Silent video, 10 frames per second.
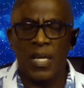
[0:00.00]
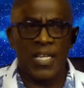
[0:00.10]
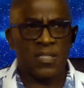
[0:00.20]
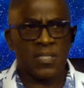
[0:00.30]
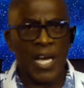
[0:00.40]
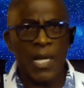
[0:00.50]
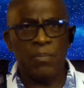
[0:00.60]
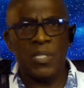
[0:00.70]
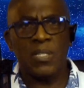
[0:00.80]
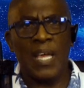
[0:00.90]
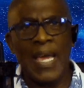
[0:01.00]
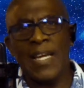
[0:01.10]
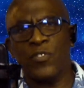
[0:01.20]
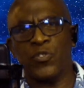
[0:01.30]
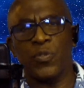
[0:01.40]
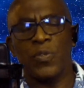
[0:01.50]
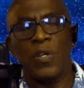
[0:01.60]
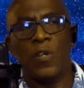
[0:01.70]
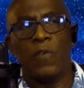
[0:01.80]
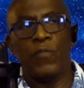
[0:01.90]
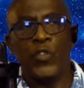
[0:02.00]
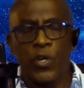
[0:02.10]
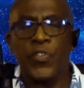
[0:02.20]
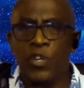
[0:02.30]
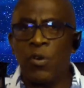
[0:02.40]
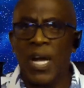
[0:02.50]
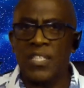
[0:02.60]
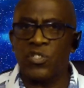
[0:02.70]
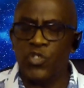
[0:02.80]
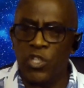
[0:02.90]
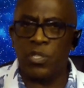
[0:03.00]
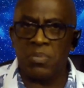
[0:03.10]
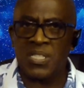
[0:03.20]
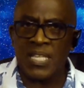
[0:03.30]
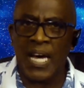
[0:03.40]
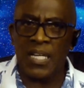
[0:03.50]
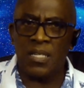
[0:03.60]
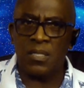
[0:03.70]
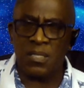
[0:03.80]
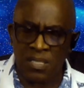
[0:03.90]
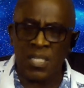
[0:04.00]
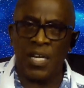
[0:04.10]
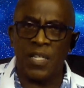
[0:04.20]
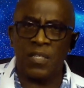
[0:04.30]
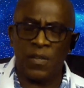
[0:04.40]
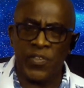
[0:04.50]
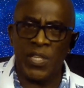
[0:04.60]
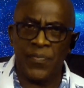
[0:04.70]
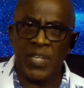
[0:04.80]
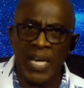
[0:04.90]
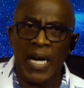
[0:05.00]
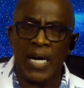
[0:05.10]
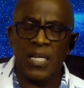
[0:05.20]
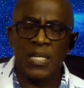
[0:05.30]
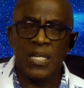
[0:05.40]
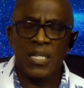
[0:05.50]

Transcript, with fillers: And Simon answered, "You're the Christ, you're the Messiah, the Son of the living God."